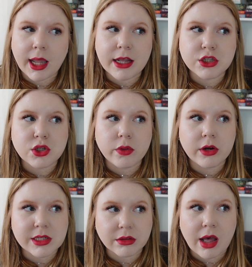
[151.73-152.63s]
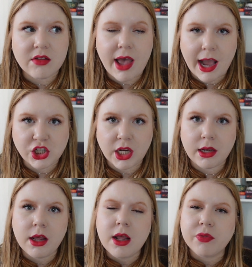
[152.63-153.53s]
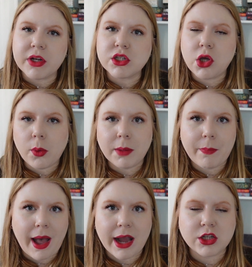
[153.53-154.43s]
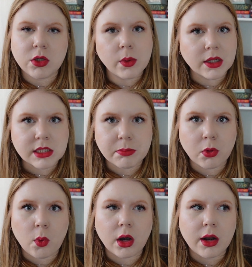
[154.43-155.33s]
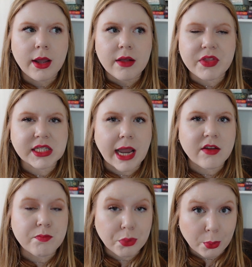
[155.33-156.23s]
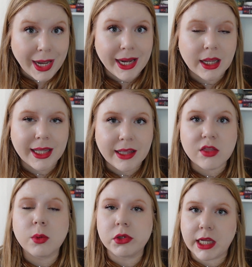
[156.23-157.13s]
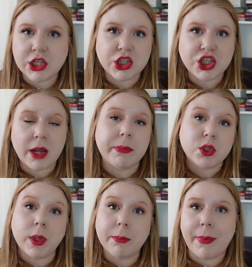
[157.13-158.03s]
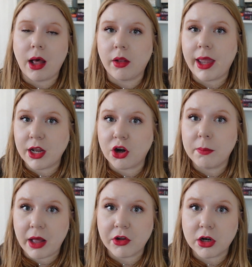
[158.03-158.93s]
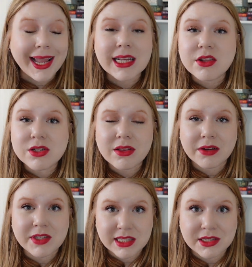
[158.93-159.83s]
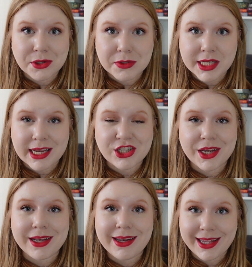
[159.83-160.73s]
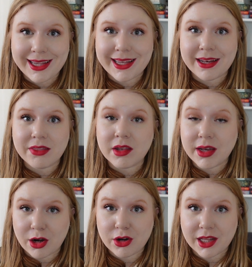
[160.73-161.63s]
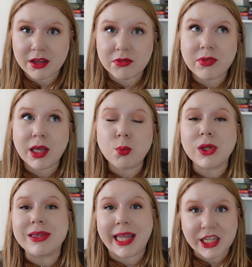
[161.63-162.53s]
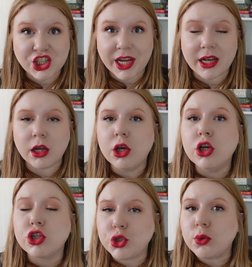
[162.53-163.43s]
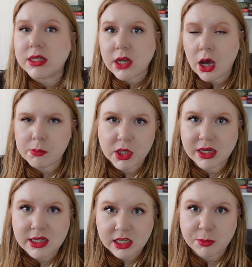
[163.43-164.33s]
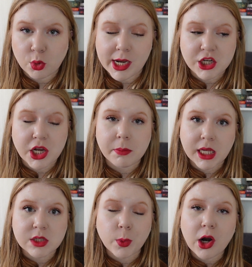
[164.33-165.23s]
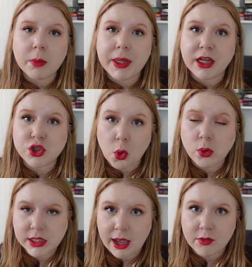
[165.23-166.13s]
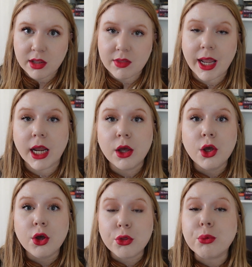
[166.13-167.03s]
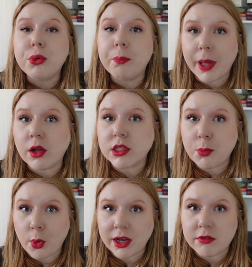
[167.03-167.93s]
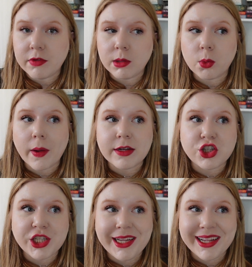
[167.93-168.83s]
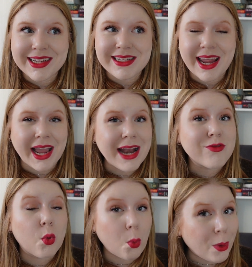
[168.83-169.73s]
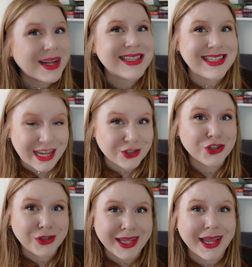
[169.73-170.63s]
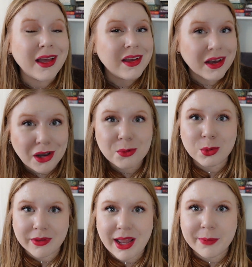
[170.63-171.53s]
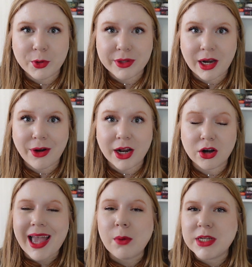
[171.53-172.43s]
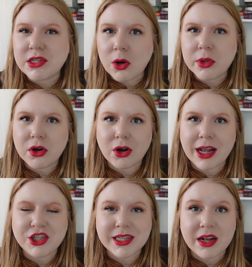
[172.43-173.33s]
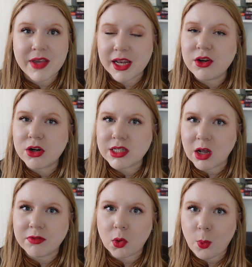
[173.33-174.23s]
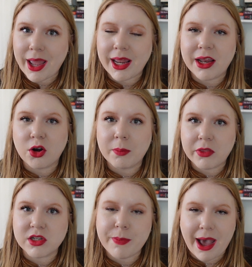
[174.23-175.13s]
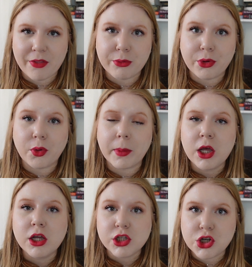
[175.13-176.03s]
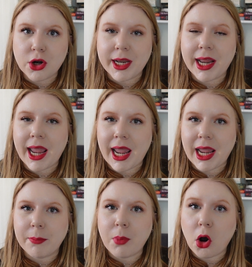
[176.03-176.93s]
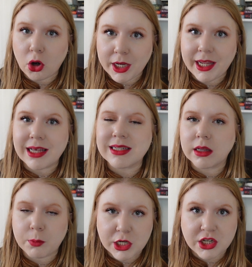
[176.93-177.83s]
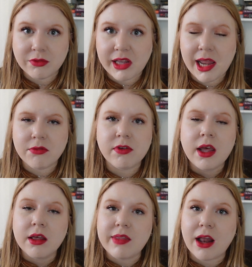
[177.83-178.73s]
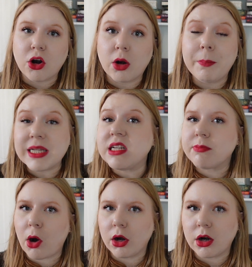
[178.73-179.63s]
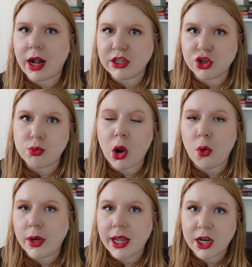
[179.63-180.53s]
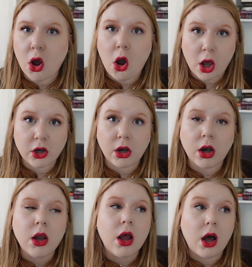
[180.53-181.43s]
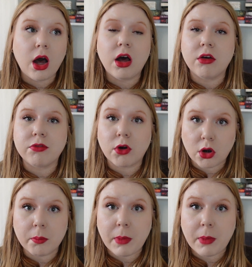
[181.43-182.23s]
And so there is a lot of action that is going back to explore this kind of break in the relationship between Belle and her mother. And there's a lot of disassociation in the narrative in relation to this complex exploration, because we are being told everything through Belle's point of view, and she is a kind of quintessentially unreliable narrator. And we start with her as she's kind of hidden herself away in her mother's bathroom during a party, a celebration of life that her business partner has thrown in honor of her